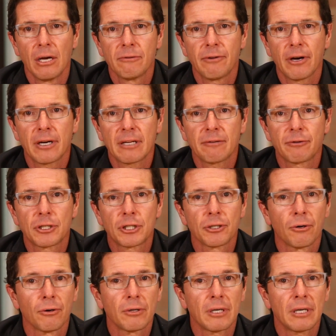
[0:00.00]
Voting for
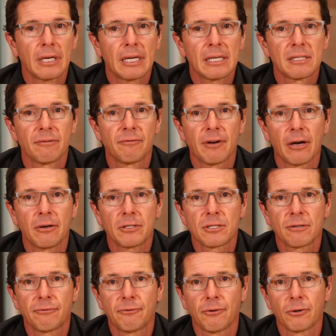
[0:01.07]
Shorten is a vote
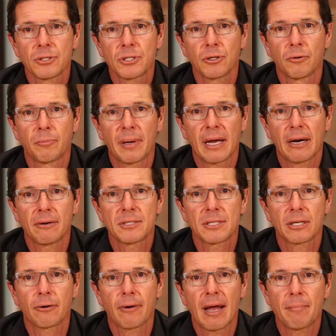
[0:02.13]
to force your parents
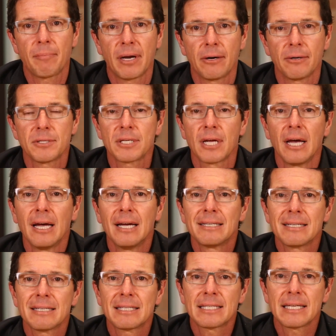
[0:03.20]
and grandparents
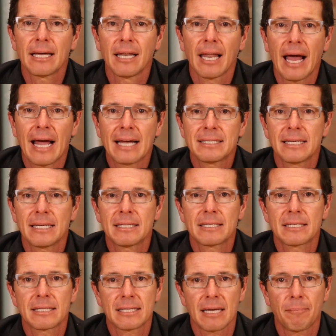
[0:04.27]
to sell assets
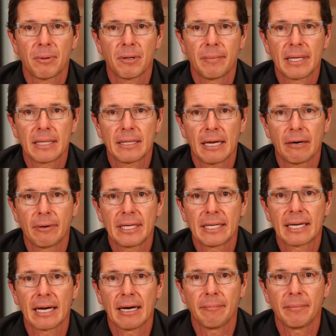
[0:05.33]
to supplement their
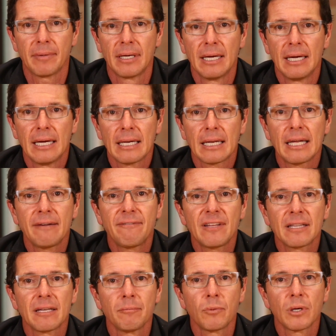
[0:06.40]
income,
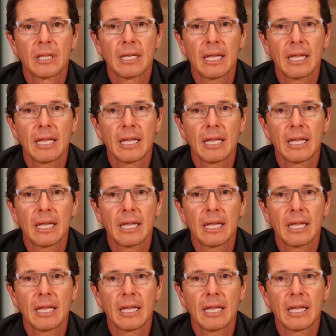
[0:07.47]
leaving them with